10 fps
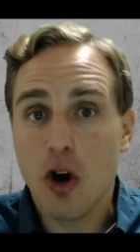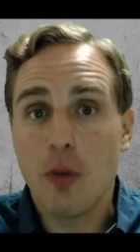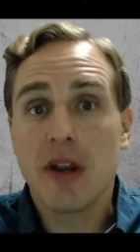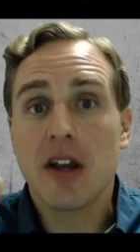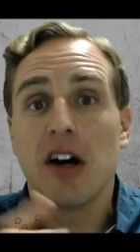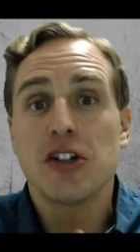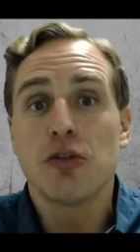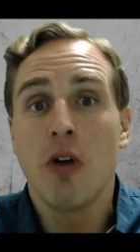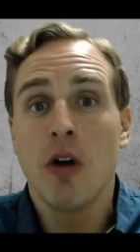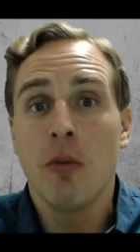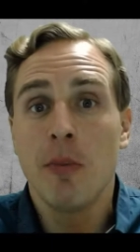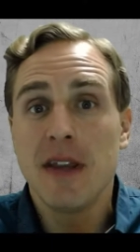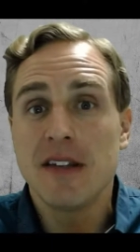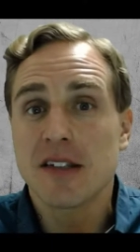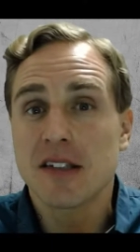because we will be
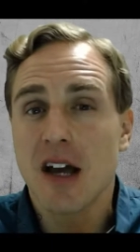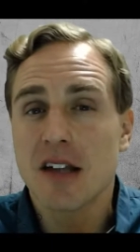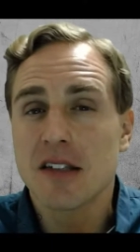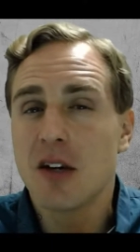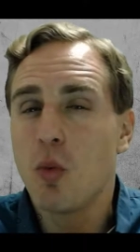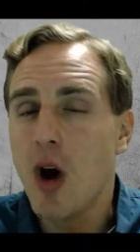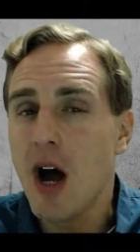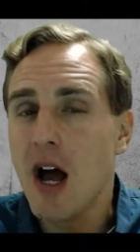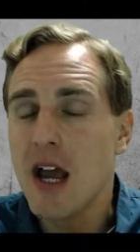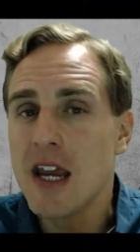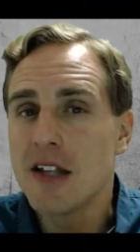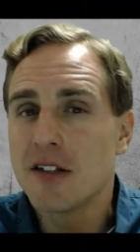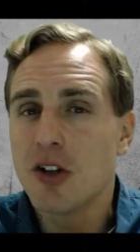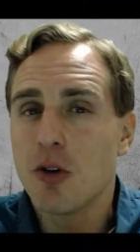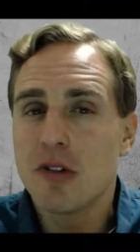discussing why it is
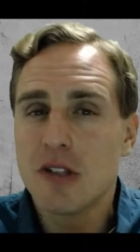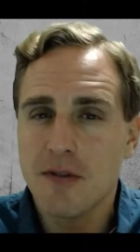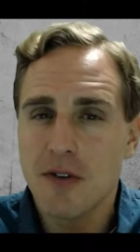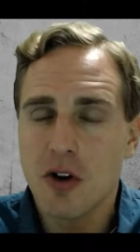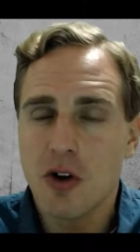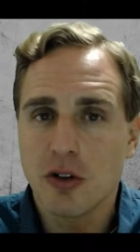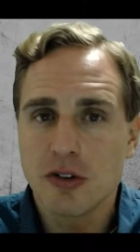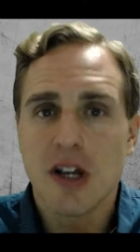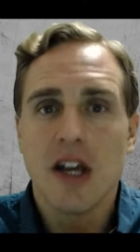so difficult